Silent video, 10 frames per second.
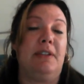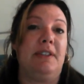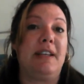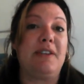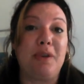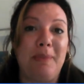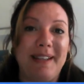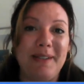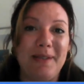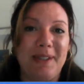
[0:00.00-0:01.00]

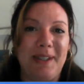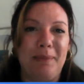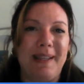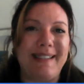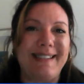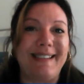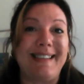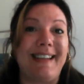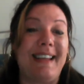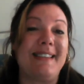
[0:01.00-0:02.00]
detrimental to your business,
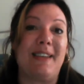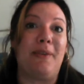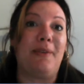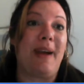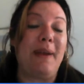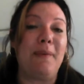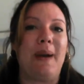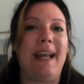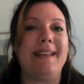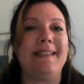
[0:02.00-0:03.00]
and that's a great
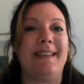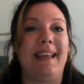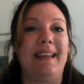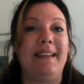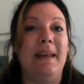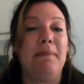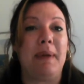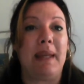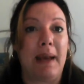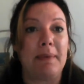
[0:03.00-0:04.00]
way to then
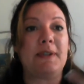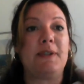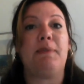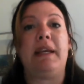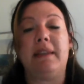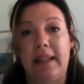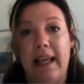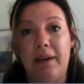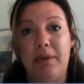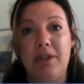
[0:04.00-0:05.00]
be able to speak the
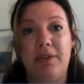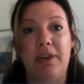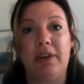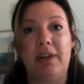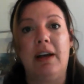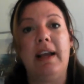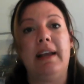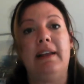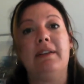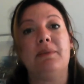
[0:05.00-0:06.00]
language of your
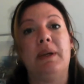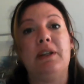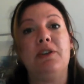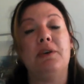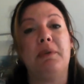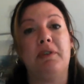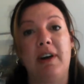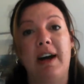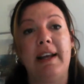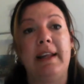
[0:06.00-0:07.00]
client when you're
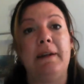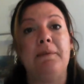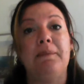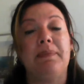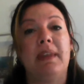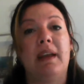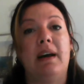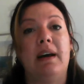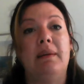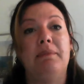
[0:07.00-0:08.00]
providing
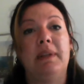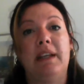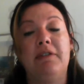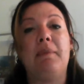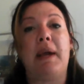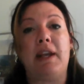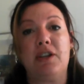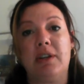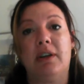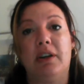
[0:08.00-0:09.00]

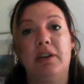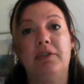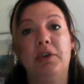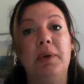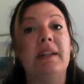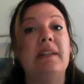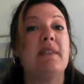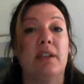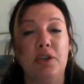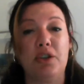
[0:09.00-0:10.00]
information going forward and
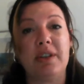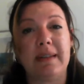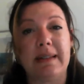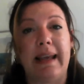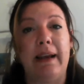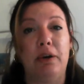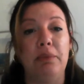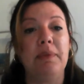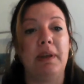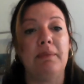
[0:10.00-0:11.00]
solutions to
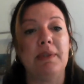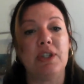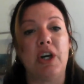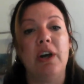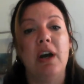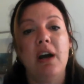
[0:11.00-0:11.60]
help them. So